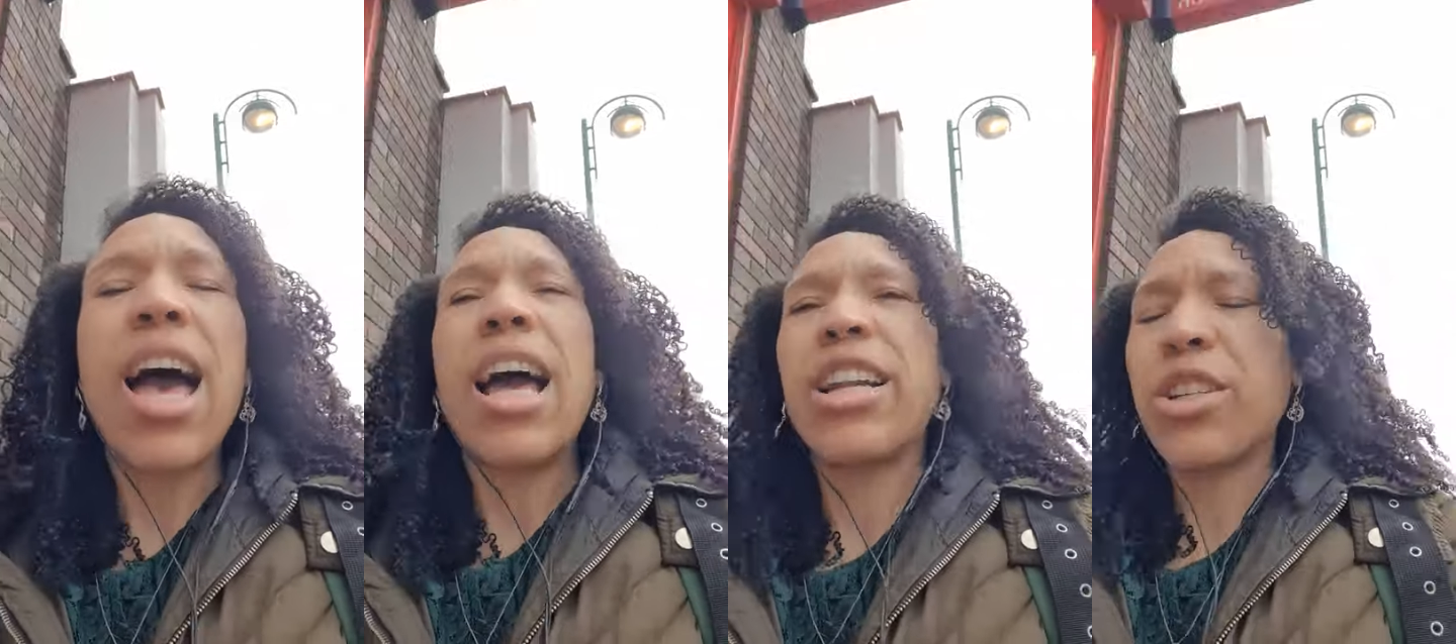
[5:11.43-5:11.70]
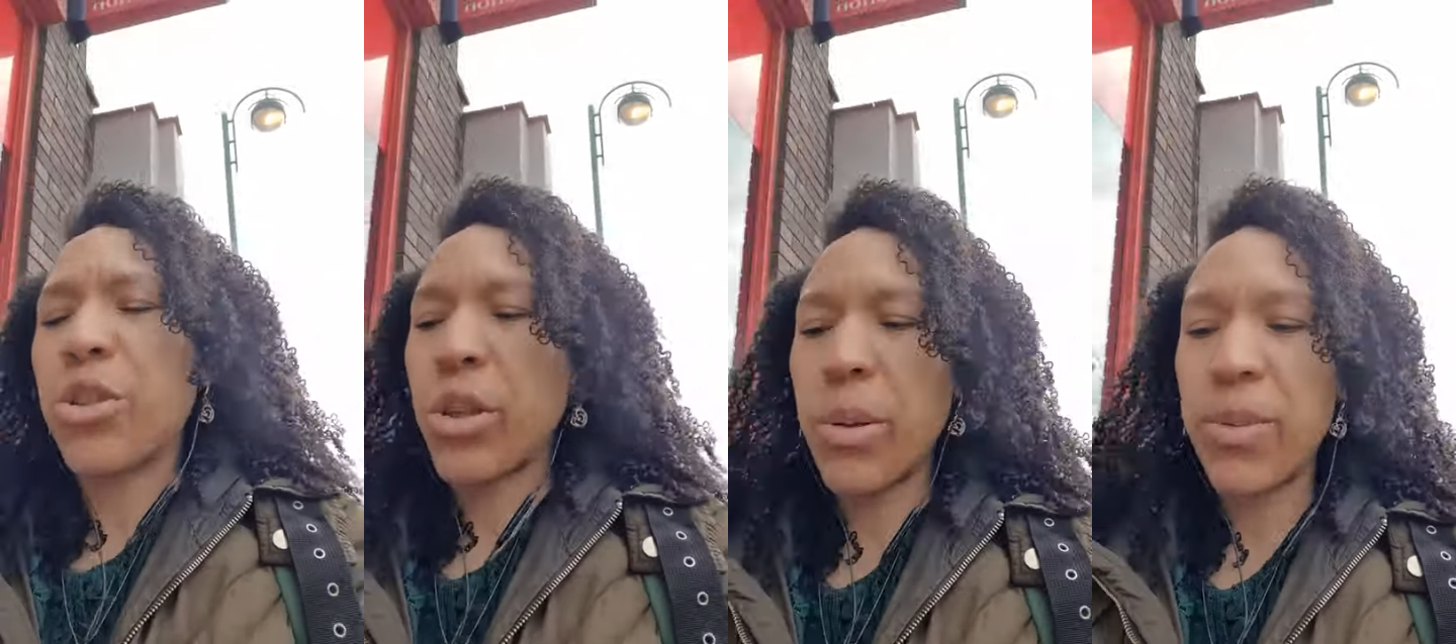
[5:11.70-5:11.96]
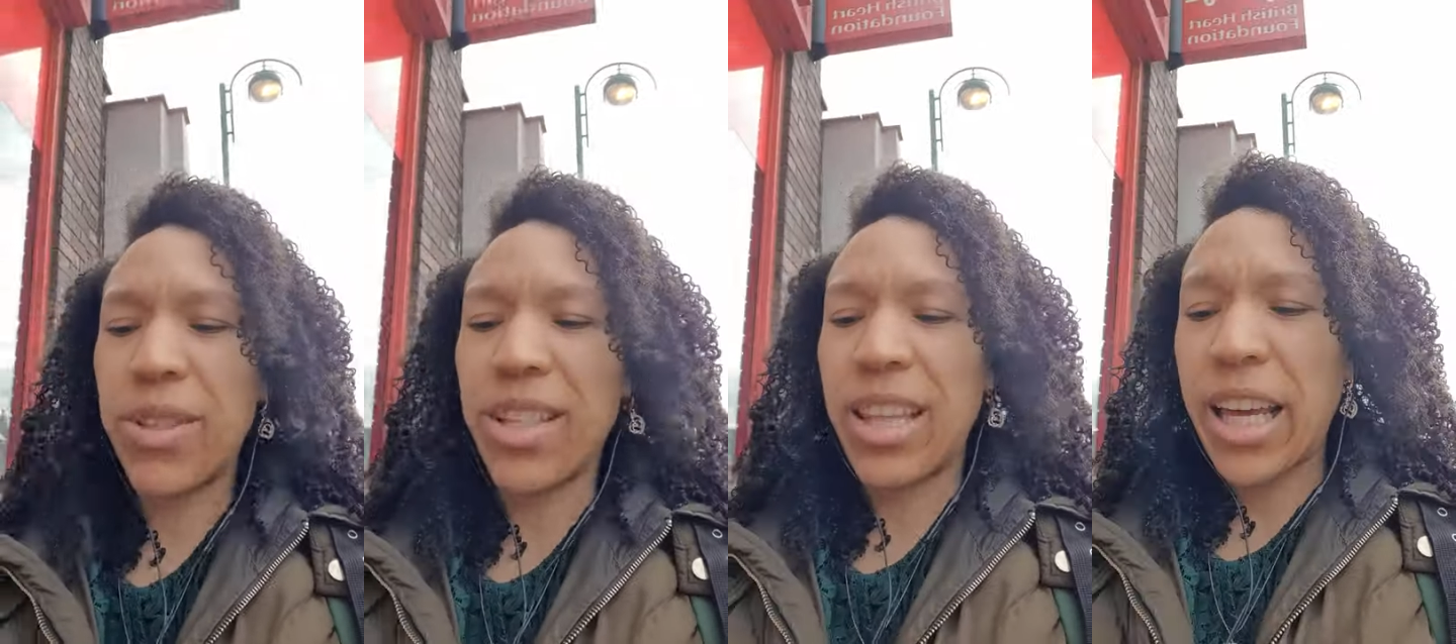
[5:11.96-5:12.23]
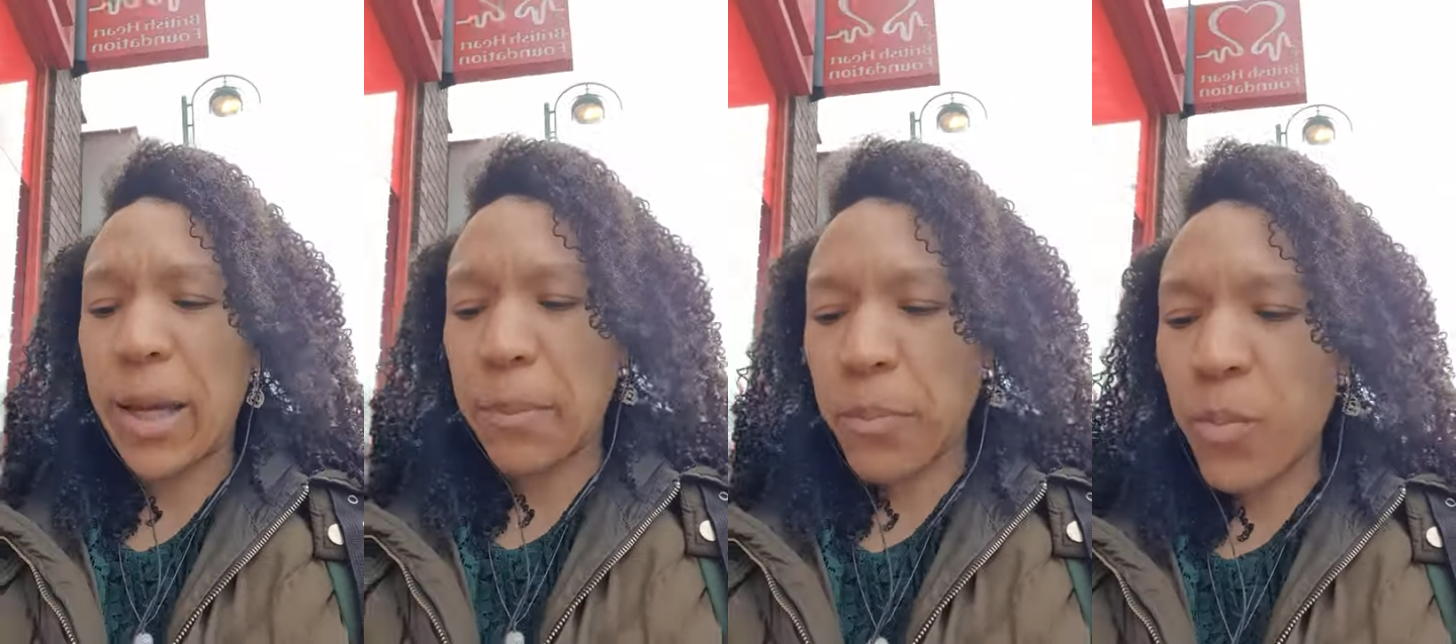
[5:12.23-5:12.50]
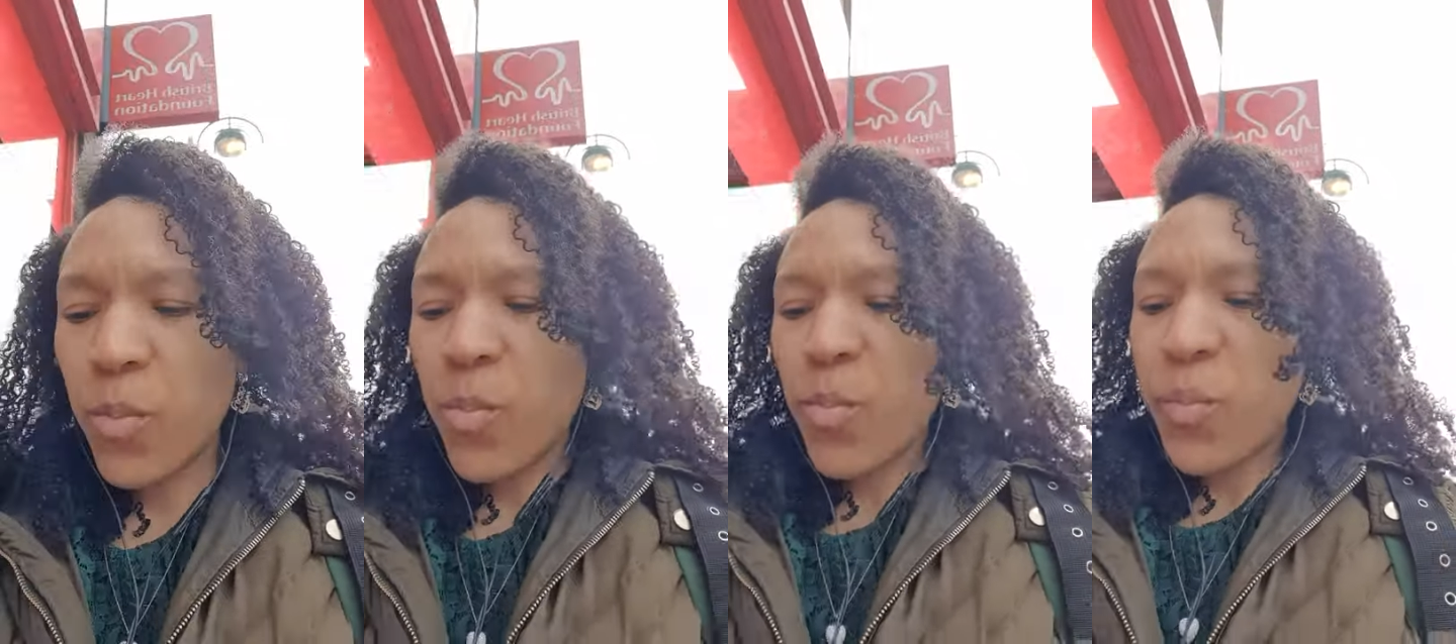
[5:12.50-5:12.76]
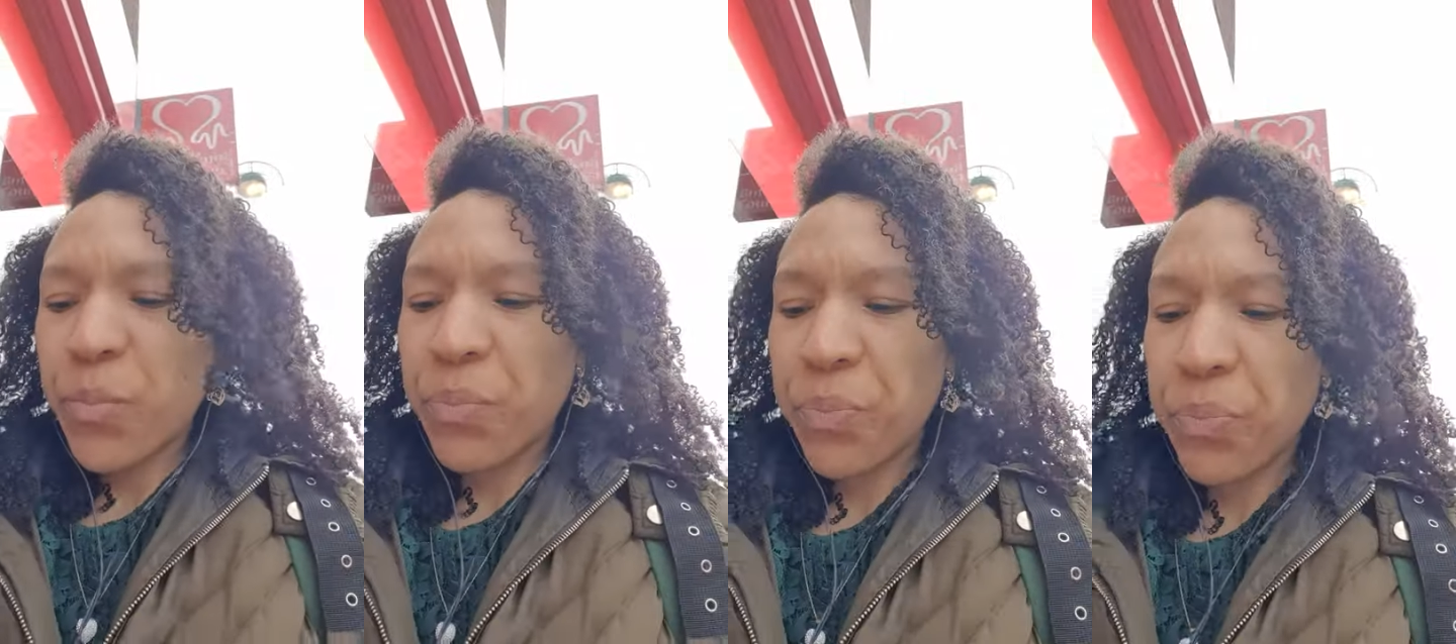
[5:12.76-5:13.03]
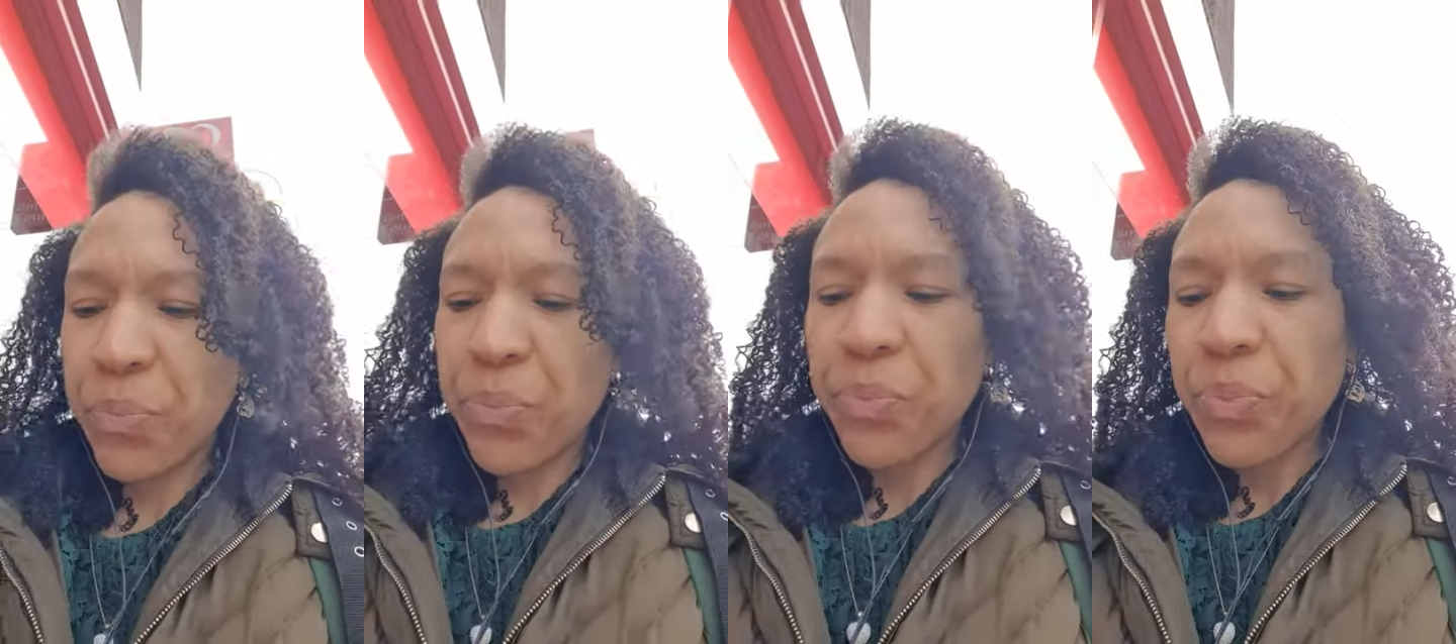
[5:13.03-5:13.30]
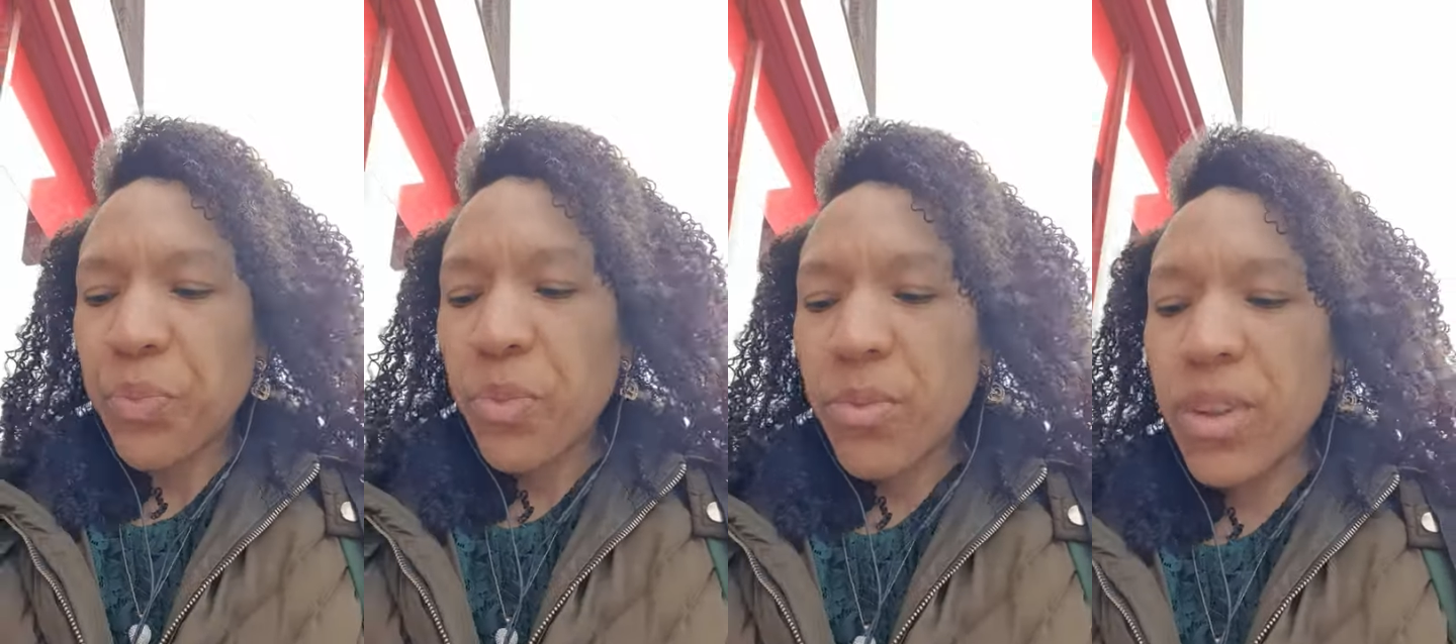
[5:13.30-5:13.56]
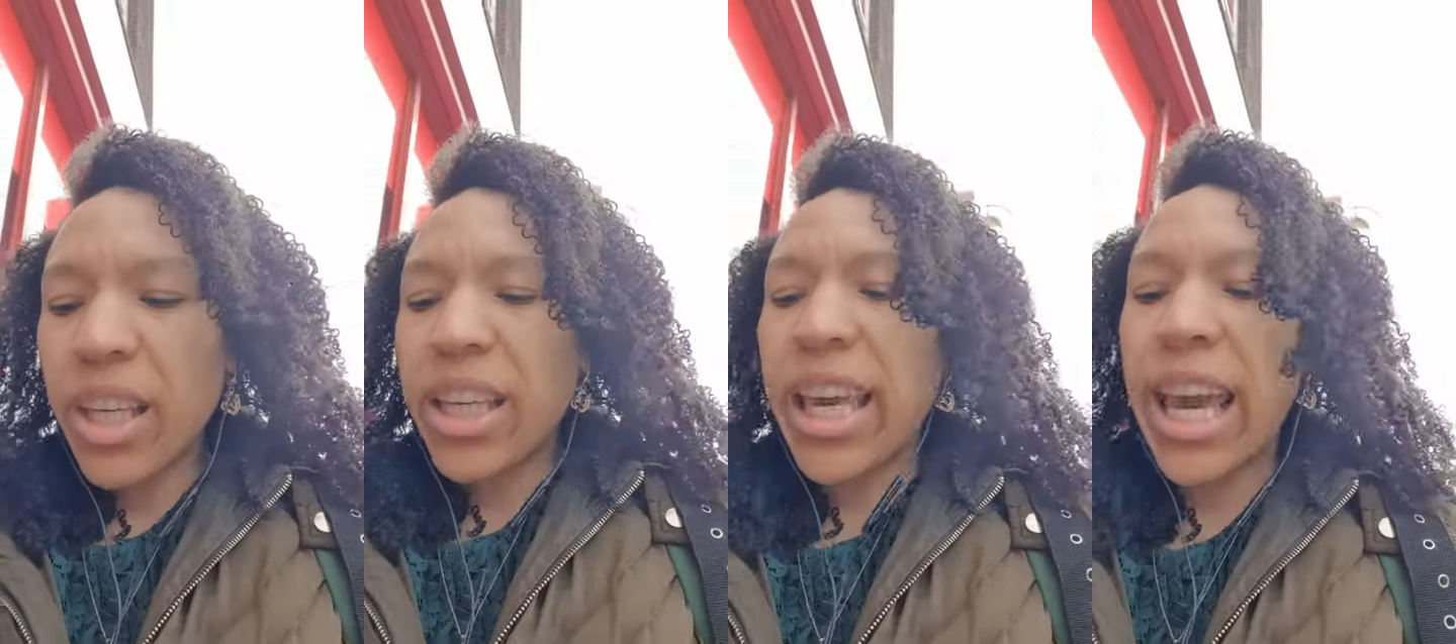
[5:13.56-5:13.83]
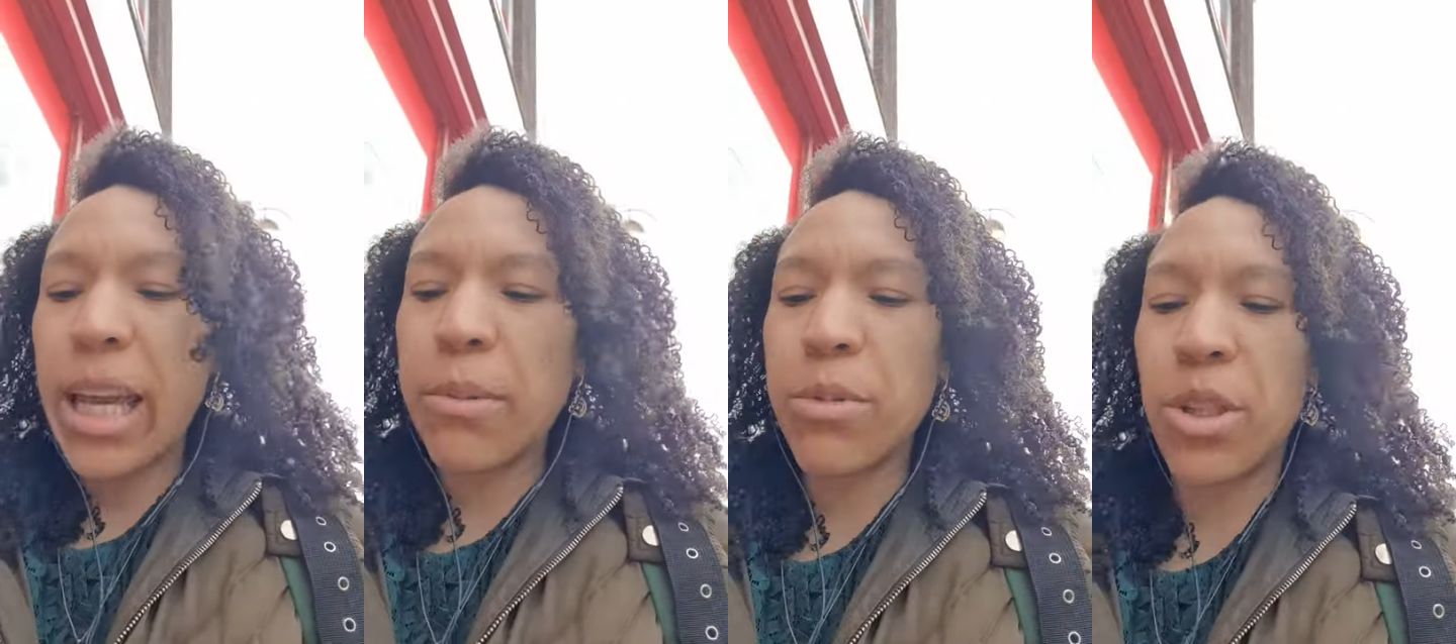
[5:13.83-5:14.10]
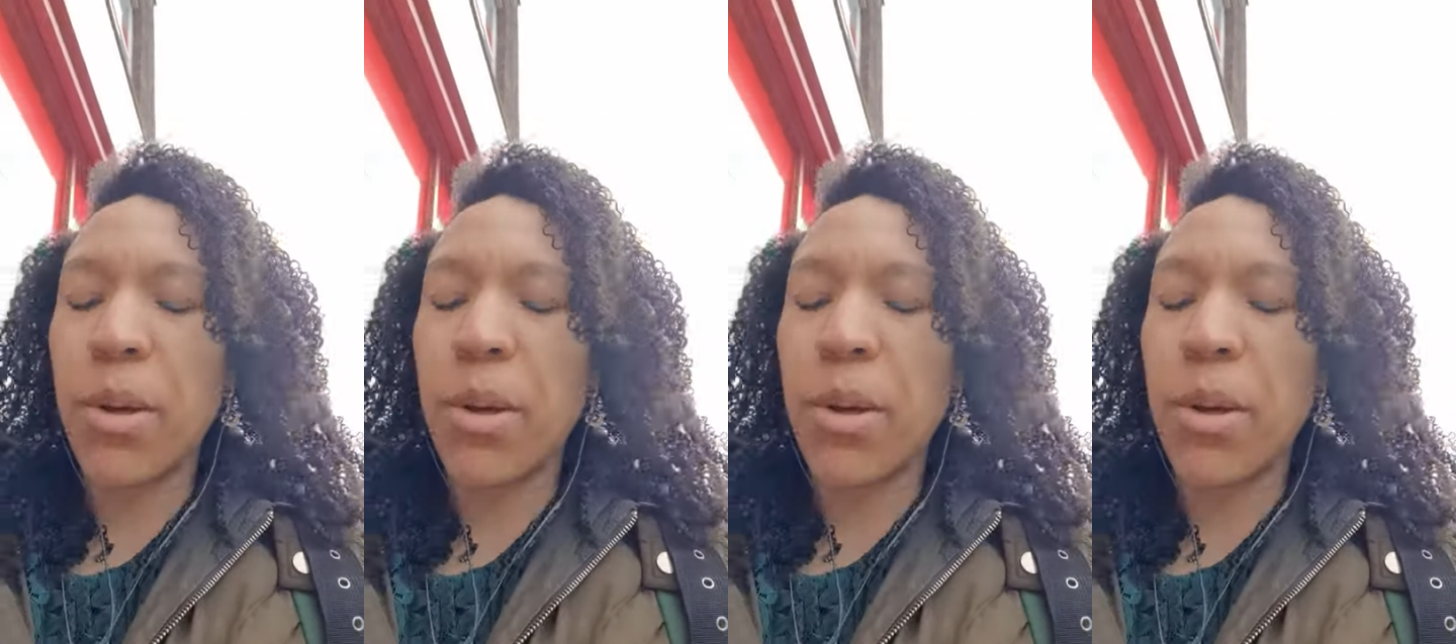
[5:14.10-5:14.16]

And the scripture that came